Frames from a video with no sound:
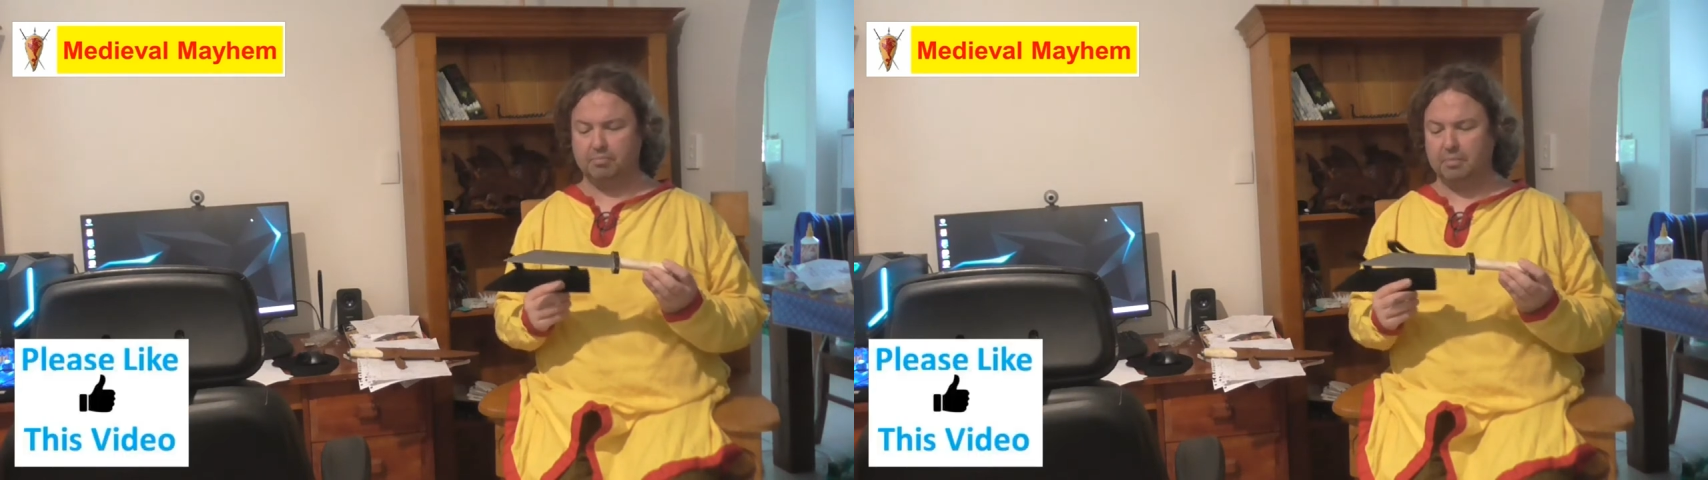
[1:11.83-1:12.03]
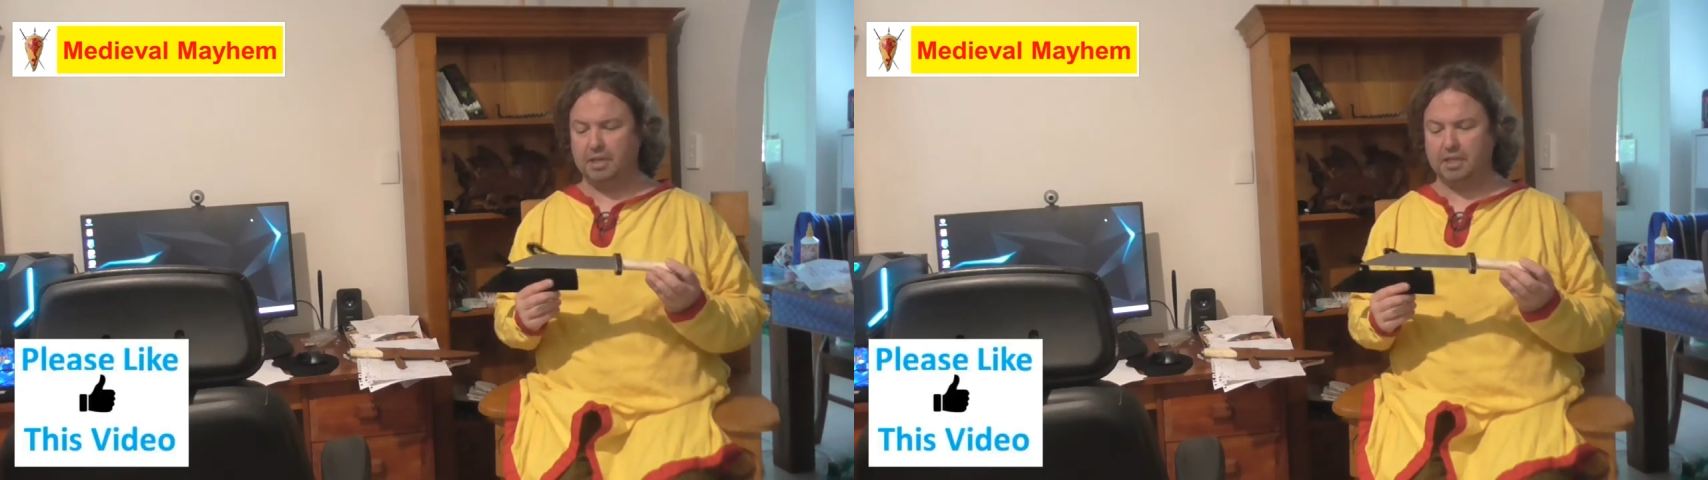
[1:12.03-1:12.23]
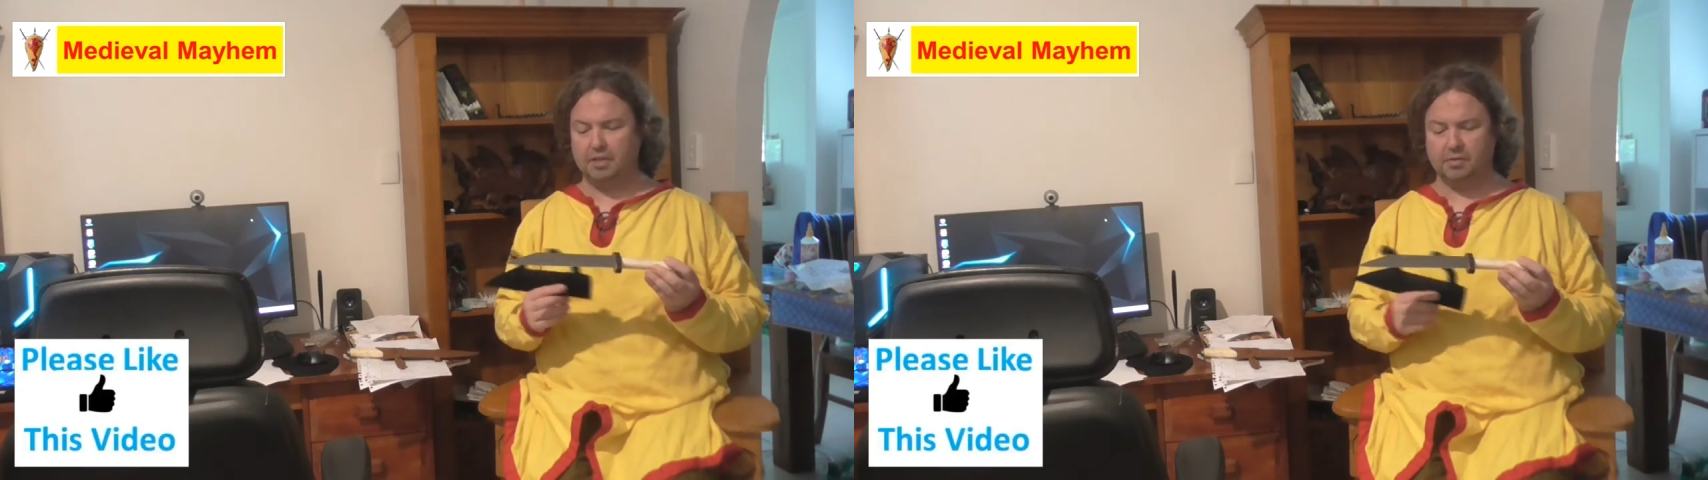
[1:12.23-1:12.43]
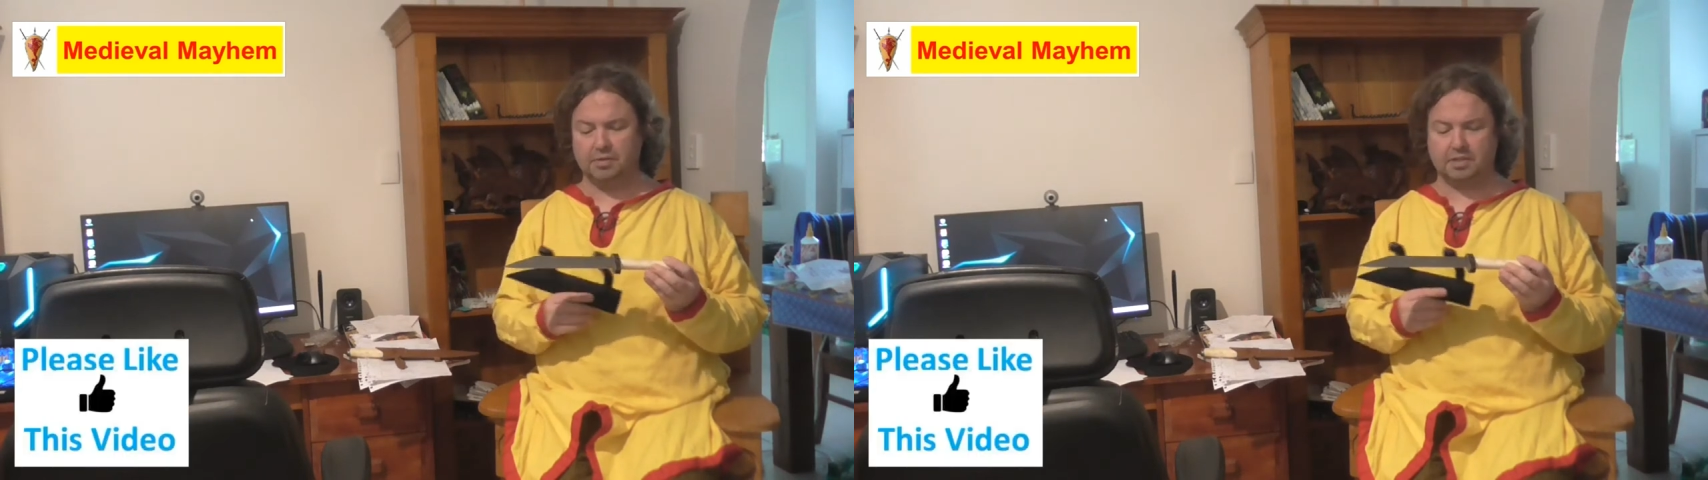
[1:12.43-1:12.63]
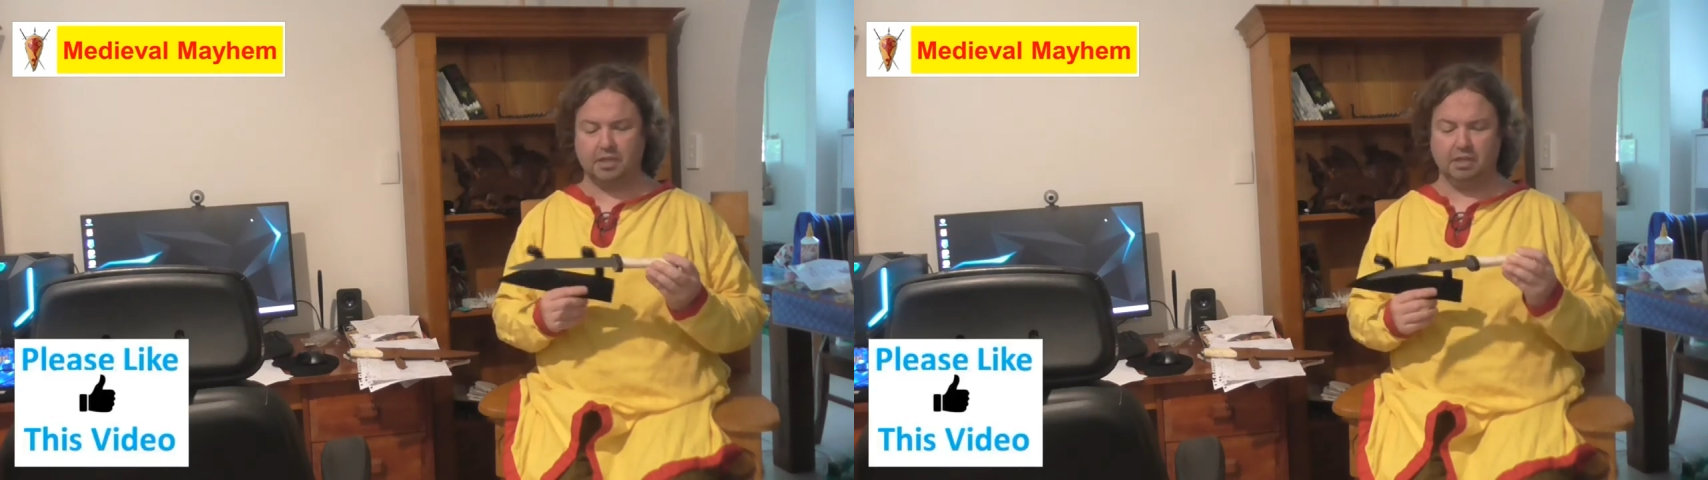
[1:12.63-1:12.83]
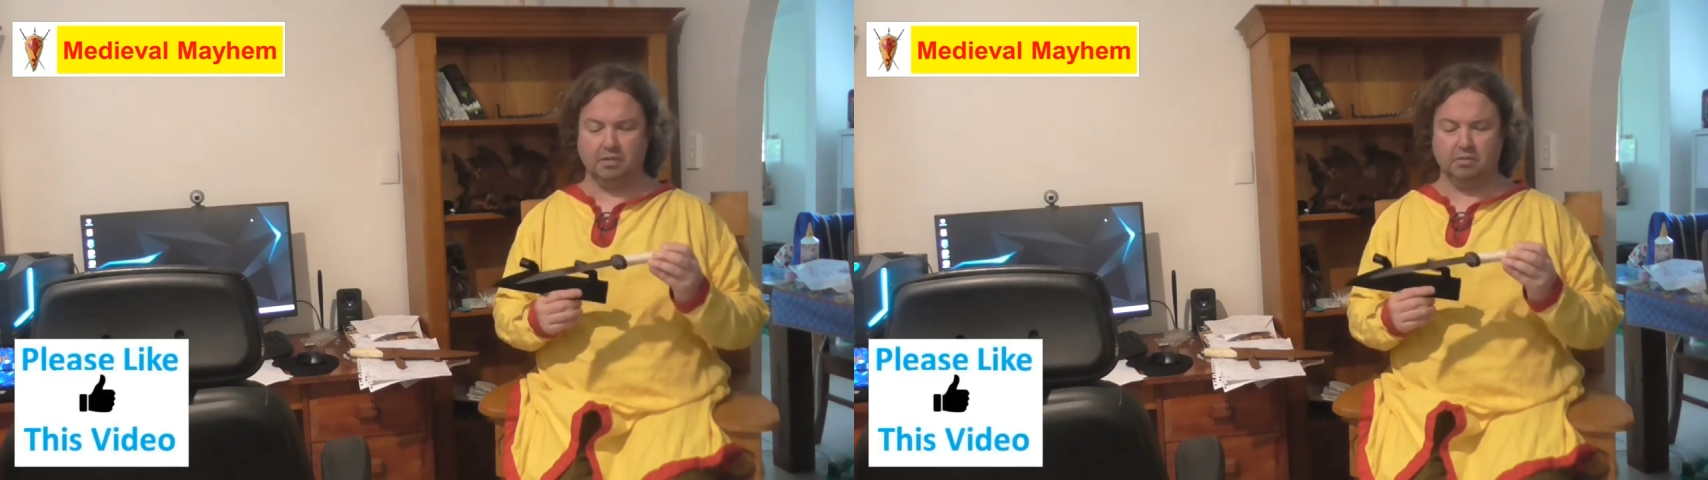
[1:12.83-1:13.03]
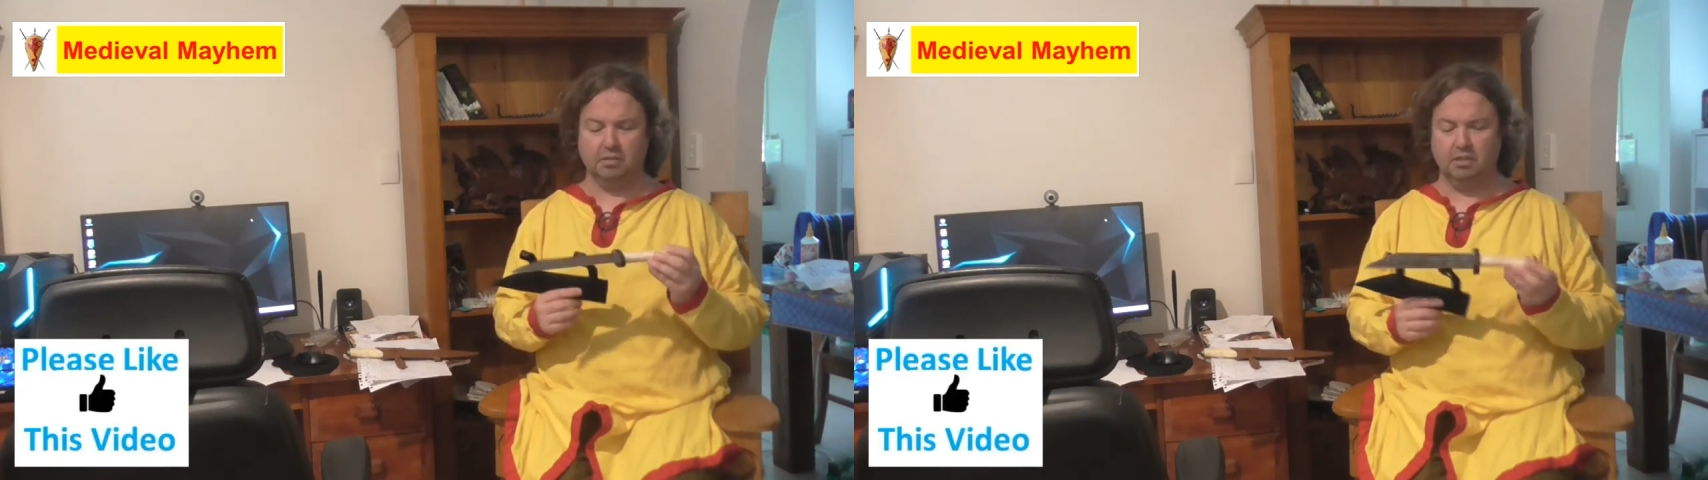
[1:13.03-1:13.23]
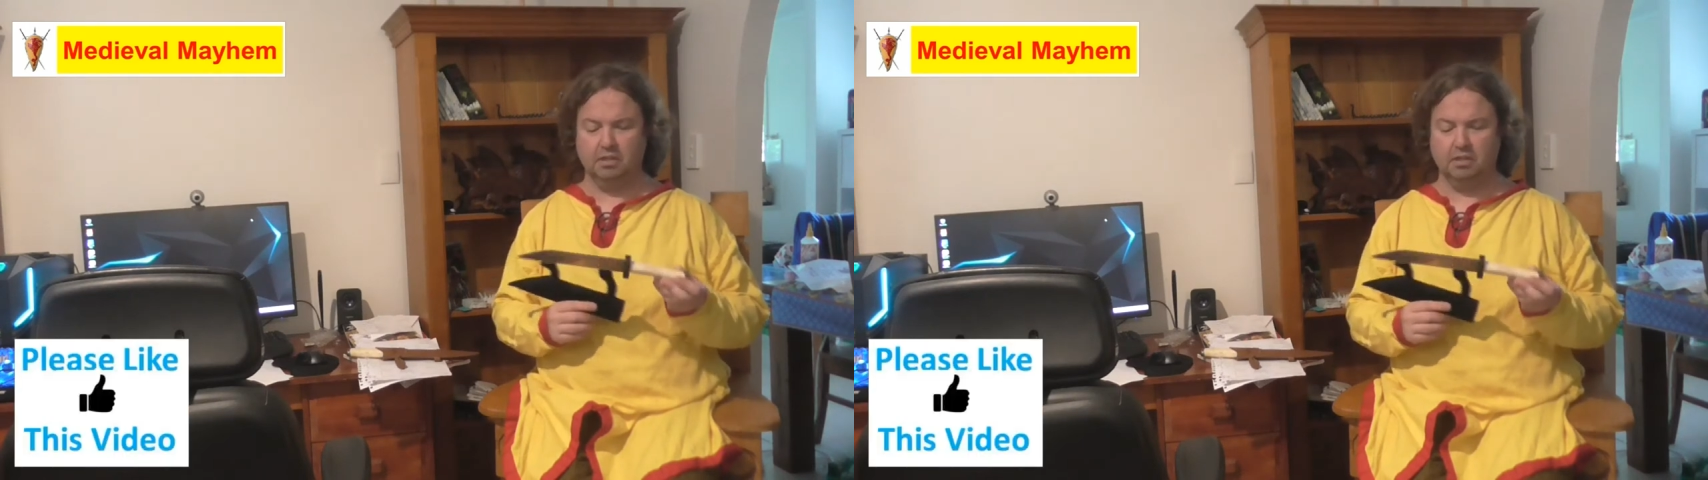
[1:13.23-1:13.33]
medieval style